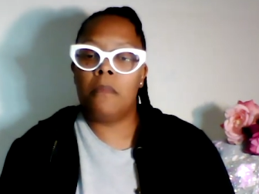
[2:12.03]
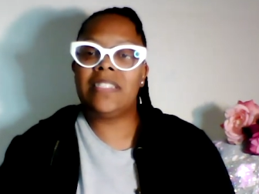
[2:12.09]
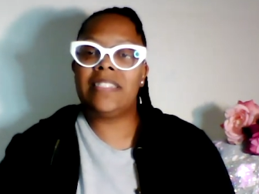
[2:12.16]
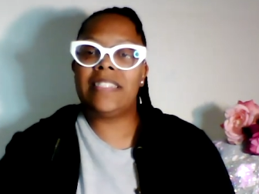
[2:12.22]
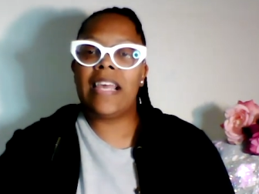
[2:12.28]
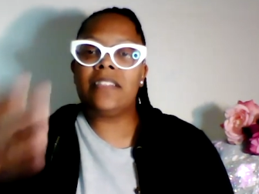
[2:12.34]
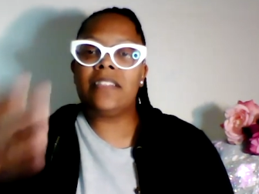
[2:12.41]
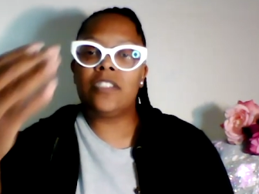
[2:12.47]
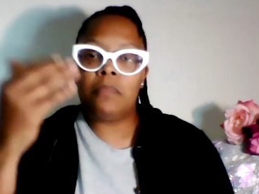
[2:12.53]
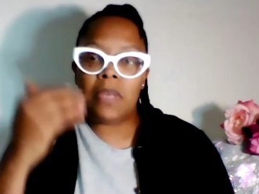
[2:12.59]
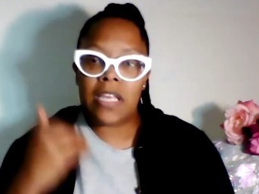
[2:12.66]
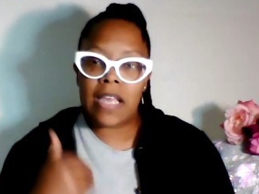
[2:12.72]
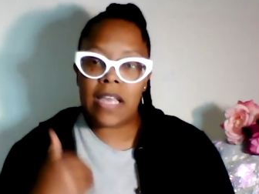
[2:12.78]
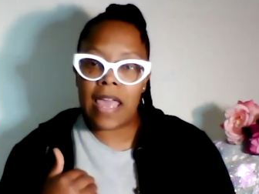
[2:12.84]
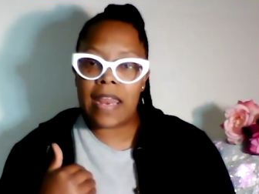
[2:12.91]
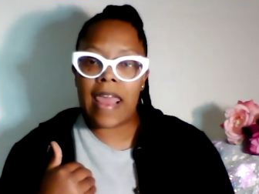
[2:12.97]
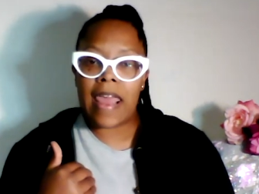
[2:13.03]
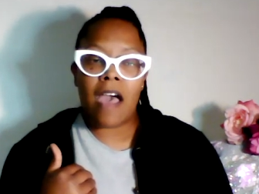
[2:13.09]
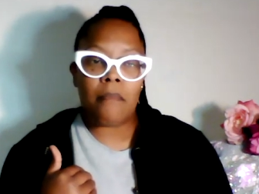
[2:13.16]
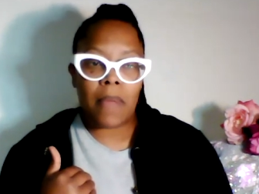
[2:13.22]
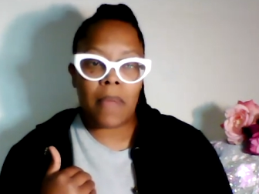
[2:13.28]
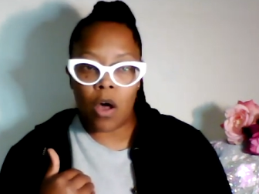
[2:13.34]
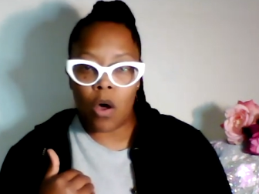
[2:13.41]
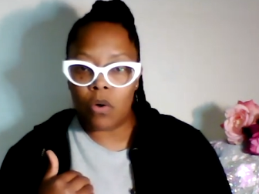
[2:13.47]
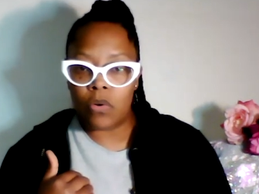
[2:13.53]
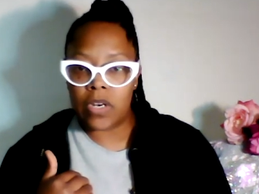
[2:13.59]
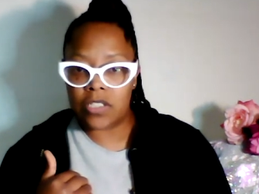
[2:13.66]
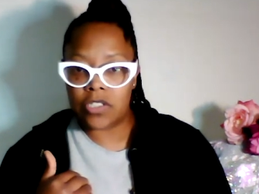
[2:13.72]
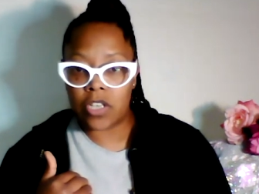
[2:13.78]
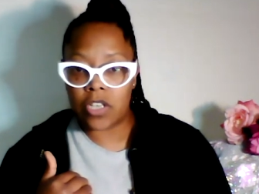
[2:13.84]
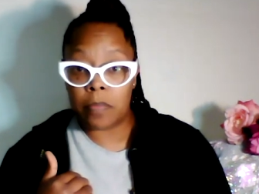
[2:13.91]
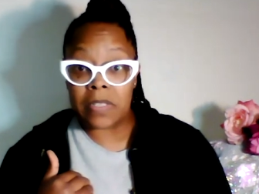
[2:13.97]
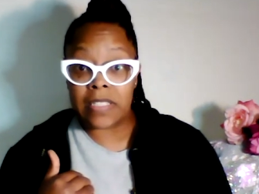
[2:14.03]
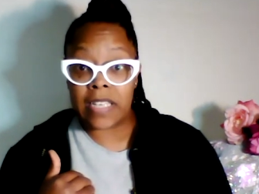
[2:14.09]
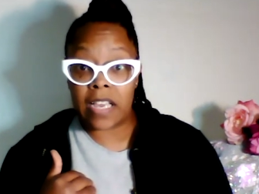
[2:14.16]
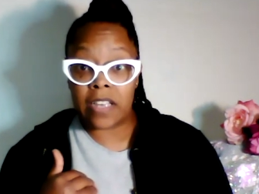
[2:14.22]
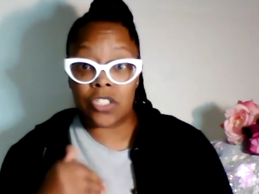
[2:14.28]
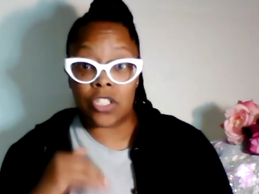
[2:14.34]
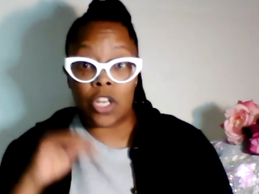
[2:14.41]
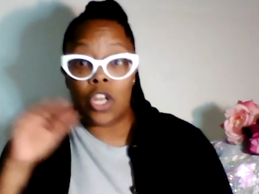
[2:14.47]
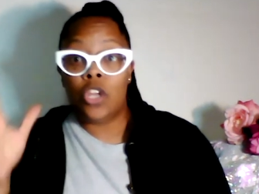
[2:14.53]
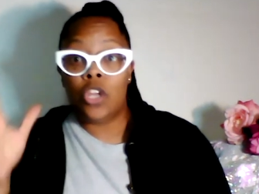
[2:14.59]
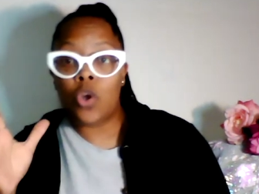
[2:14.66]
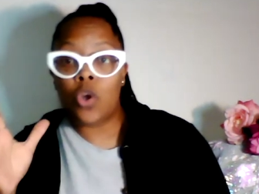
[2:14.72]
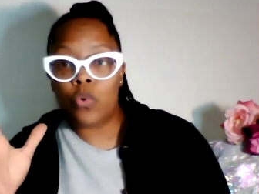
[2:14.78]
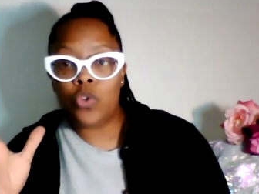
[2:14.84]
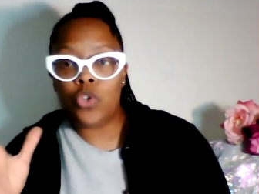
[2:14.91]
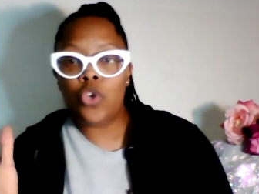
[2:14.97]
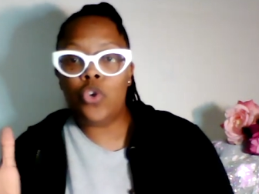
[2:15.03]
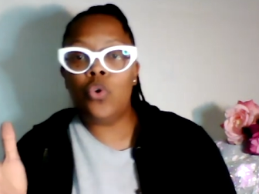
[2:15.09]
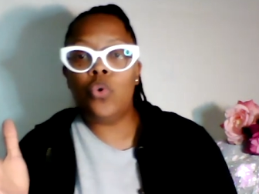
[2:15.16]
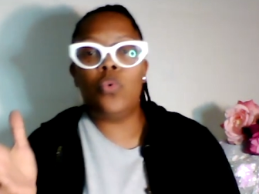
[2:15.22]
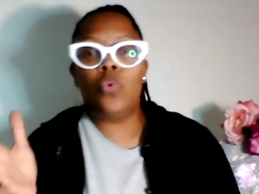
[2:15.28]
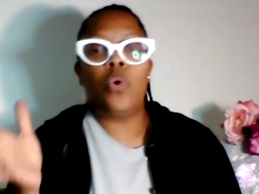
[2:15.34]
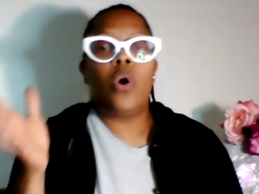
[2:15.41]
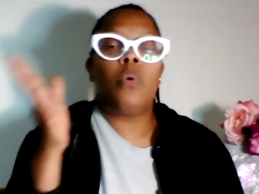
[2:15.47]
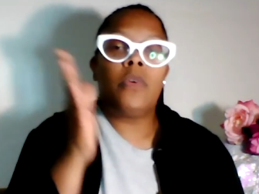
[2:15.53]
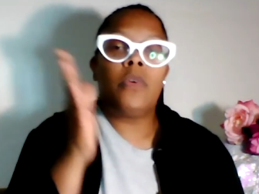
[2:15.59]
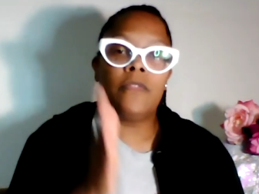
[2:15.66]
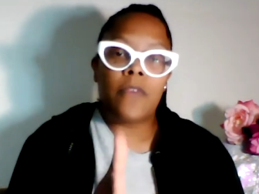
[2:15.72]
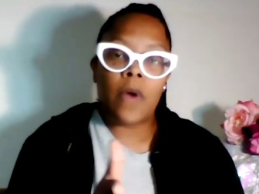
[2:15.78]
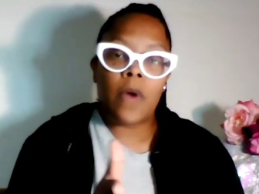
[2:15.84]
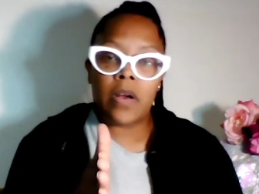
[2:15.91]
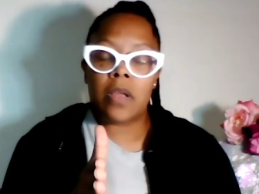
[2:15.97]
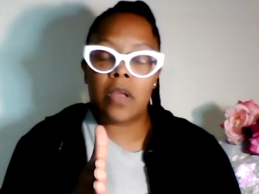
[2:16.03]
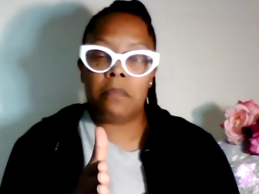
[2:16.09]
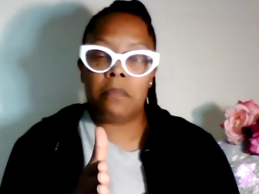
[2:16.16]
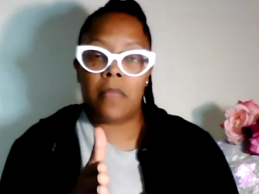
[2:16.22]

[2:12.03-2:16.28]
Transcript: said to me and have my own interpretation. No, you reverted